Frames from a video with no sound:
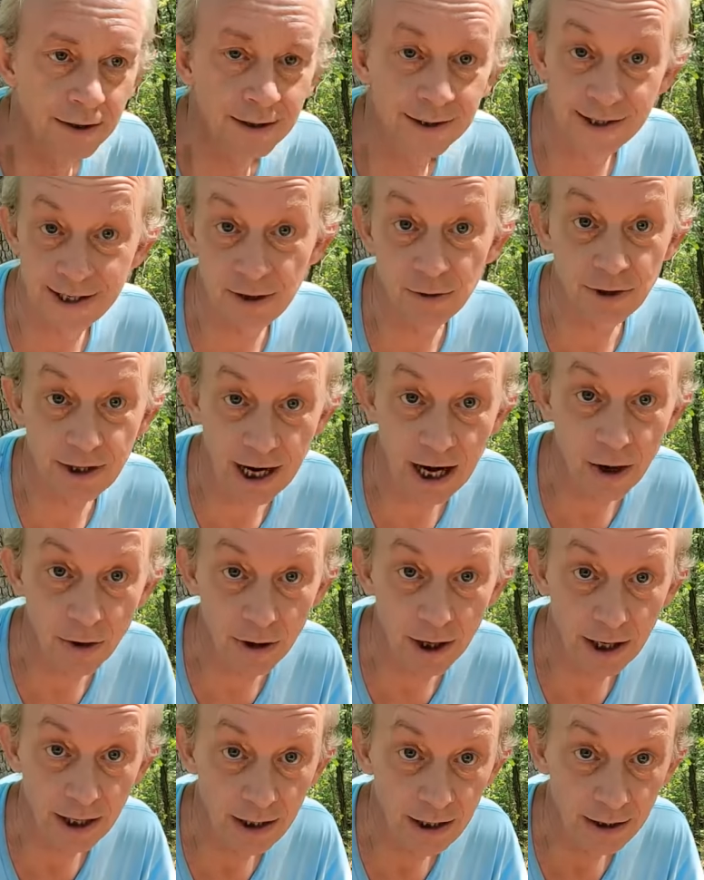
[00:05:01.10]
concealed
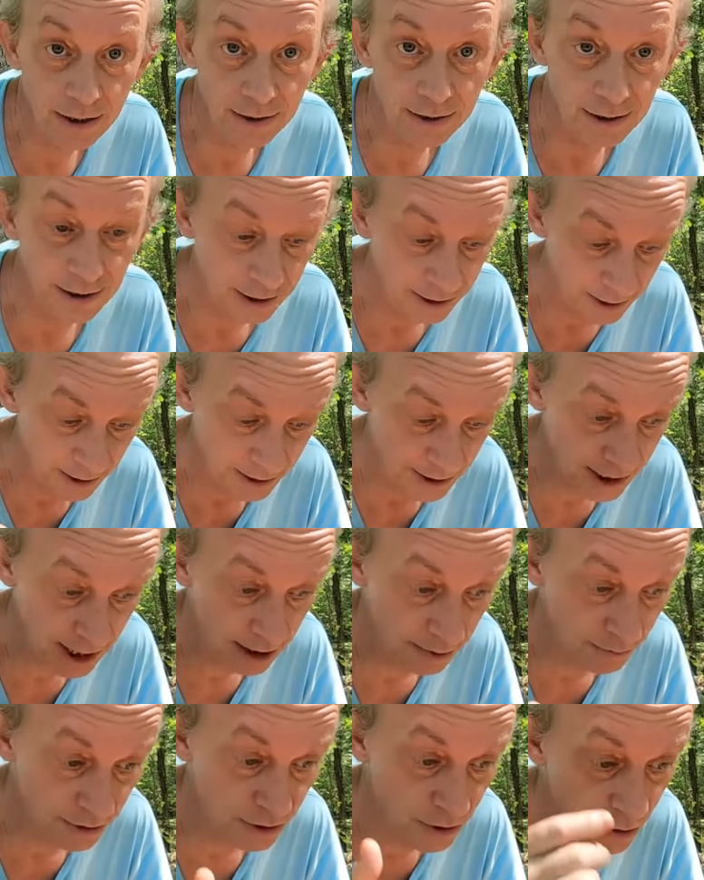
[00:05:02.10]
carry in the
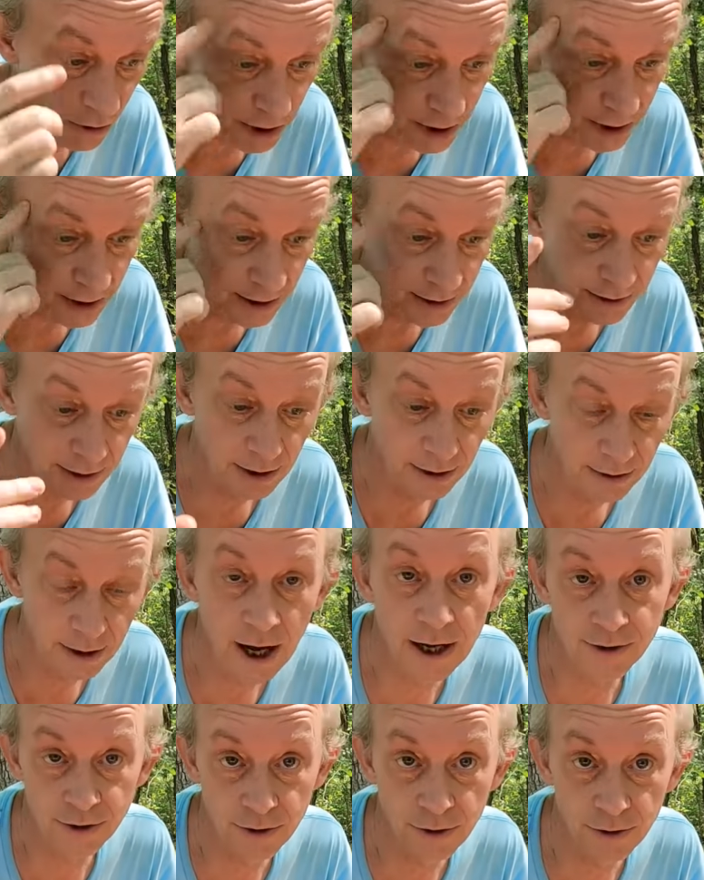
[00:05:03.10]
state of Missouri is
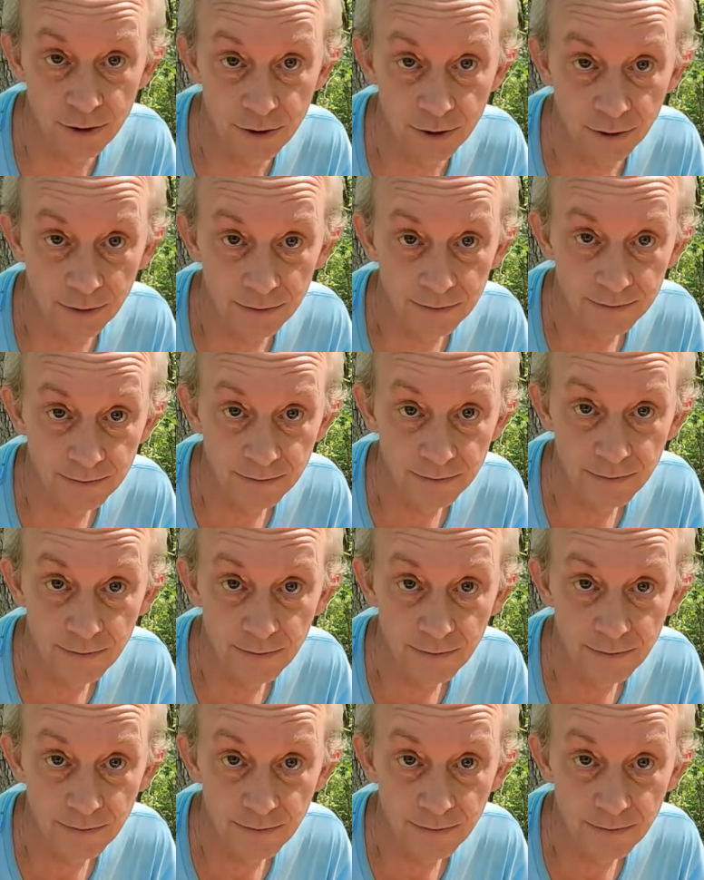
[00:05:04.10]
constitutional.